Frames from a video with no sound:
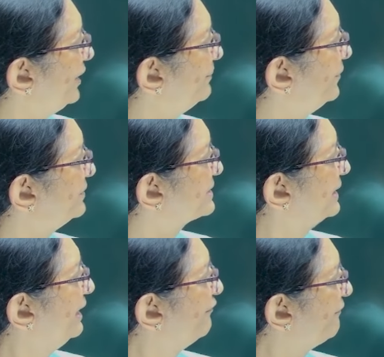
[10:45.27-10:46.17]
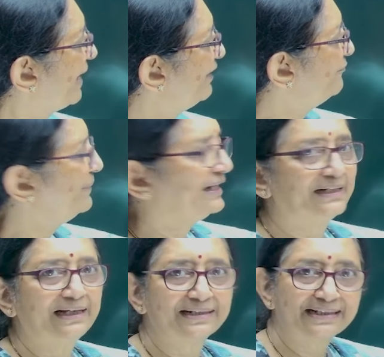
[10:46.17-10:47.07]
moves 5
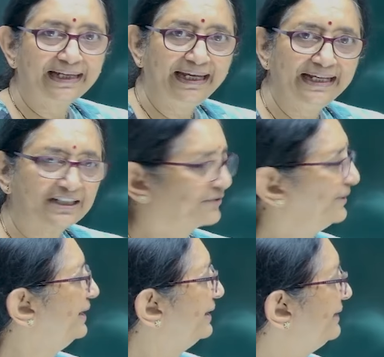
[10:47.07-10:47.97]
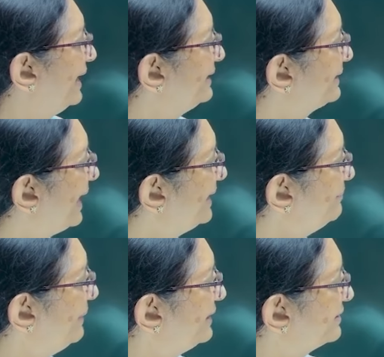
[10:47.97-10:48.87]
meters east, then 10
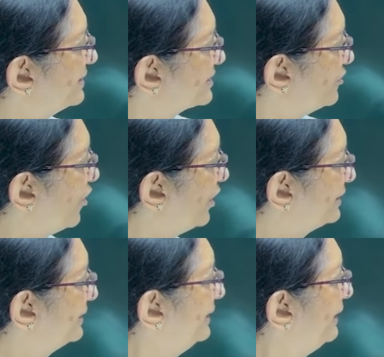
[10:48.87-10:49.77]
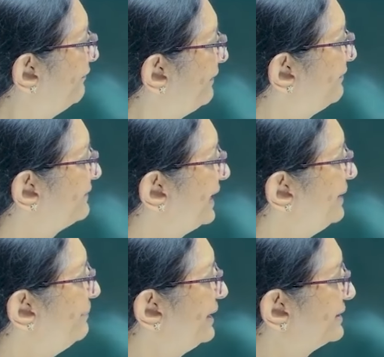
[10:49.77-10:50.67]
meters north,
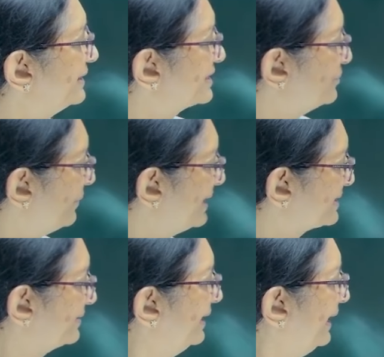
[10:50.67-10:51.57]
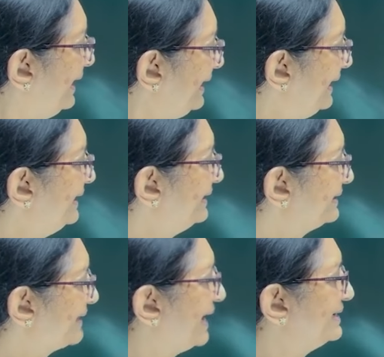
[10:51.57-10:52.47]
15 meters west in
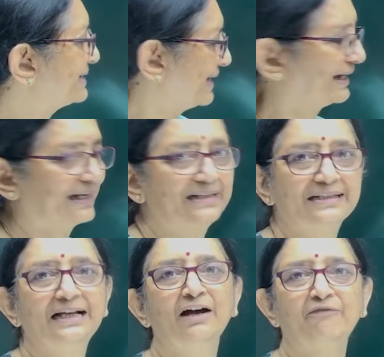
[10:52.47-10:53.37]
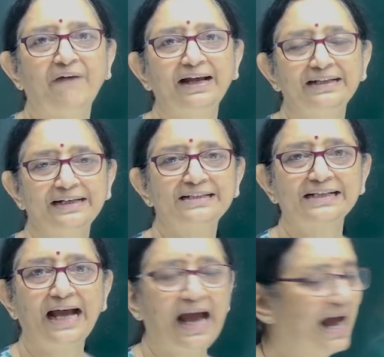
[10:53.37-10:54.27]
10 seconds. Find its
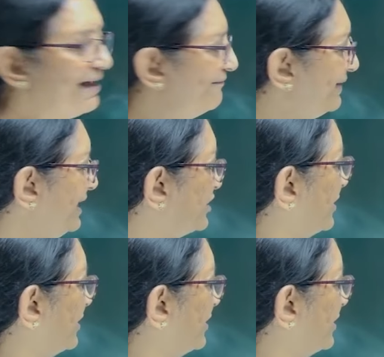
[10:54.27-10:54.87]
average